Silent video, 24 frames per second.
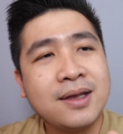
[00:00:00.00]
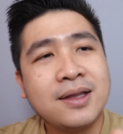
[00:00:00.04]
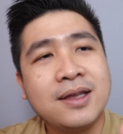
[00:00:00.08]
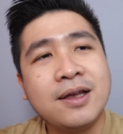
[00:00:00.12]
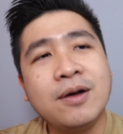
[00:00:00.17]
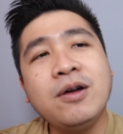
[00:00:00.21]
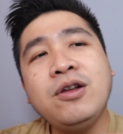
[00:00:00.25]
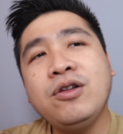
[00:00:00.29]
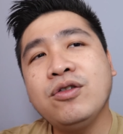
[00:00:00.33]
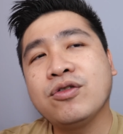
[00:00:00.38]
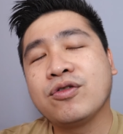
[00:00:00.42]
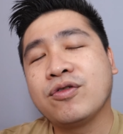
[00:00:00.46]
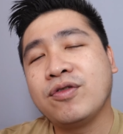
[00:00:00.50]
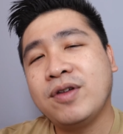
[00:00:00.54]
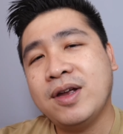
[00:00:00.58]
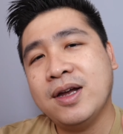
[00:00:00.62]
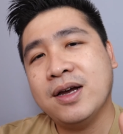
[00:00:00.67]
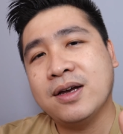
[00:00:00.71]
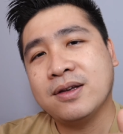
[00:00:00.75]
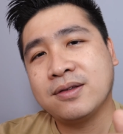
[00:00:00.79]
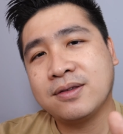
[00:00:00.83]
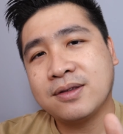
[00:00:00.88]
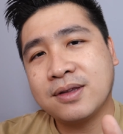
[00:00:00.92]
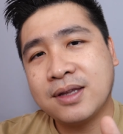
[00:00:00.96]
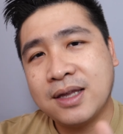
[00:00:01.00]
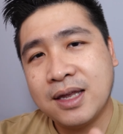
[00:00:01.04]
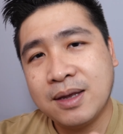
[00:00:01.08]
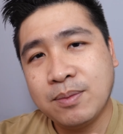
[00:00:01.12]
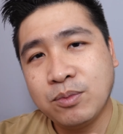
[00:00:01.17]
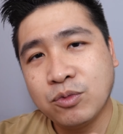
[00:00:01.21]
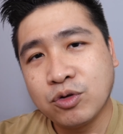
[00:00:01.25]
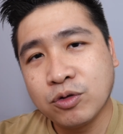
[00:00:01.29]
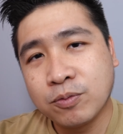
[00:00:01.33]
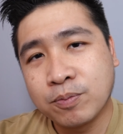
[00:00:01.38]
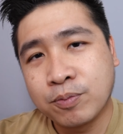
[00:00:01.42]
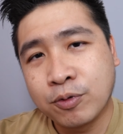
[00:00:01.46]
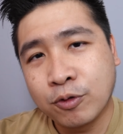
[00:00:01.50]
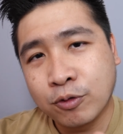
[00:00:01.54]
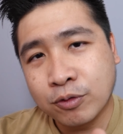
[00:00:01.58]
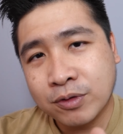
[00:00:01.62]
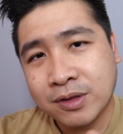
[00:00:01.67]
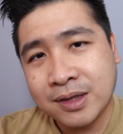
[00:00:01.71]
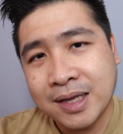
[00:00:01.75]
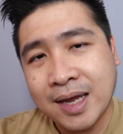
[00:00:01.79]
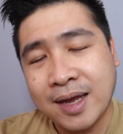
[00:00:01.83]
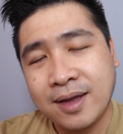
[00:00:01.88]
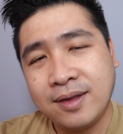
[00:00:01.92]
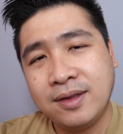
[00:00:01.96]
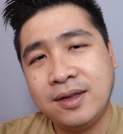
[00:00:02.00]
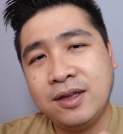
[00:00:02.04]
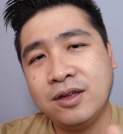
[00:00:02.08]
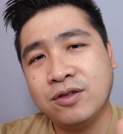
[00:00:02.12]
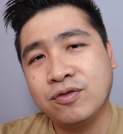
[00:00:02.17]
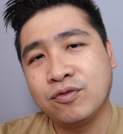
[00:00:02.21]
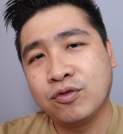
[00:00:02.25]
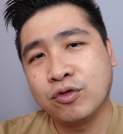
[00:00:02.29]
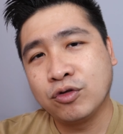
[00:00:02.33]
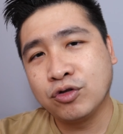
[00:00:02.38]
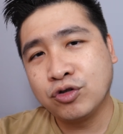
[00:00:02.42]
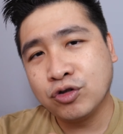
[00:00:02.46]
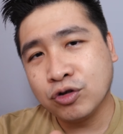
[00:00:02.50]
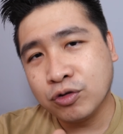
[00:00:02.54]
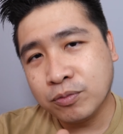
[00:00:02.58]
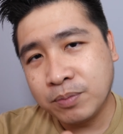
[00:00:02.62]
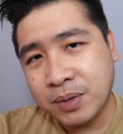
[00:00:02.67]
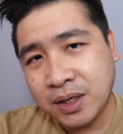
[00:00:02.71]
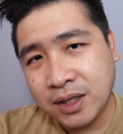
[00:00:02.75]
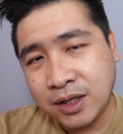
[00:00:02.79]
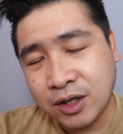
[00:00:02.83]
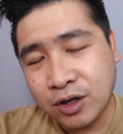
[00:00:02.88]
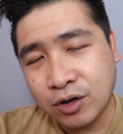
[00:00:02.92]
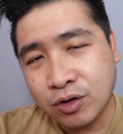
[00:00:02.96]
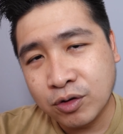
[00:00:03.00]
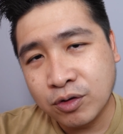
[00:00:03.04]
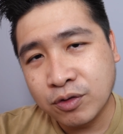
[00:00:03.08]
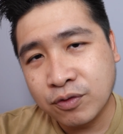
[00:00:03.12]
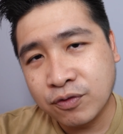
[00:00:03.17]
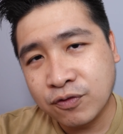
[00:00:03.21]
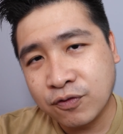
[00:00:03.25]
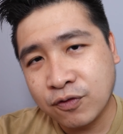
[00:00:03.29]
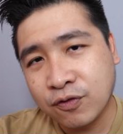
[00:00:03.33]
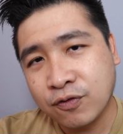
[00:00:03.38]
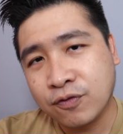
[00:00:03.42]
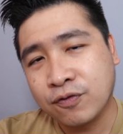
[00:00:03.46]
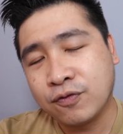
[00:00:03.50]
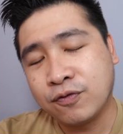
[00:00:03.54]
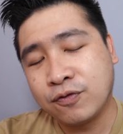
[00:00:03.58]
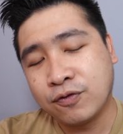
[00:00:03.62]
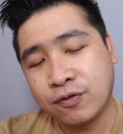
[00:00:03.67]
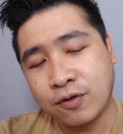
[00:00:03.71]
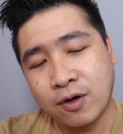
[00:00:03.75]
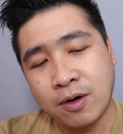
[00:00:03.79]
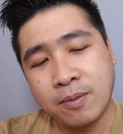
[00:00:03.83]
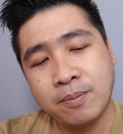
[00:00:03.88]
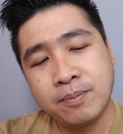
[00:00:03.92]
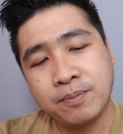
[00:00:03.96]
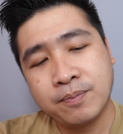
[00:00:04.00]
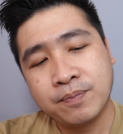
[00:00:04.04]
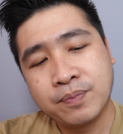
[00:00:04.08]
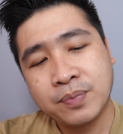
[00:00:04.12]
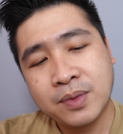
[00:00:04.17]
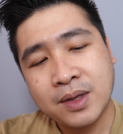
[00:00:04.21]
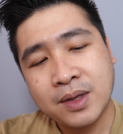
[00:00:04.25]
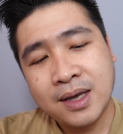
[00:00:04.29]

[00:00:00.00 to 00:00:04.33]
They want to create a scheme to protect this Rochor BTO from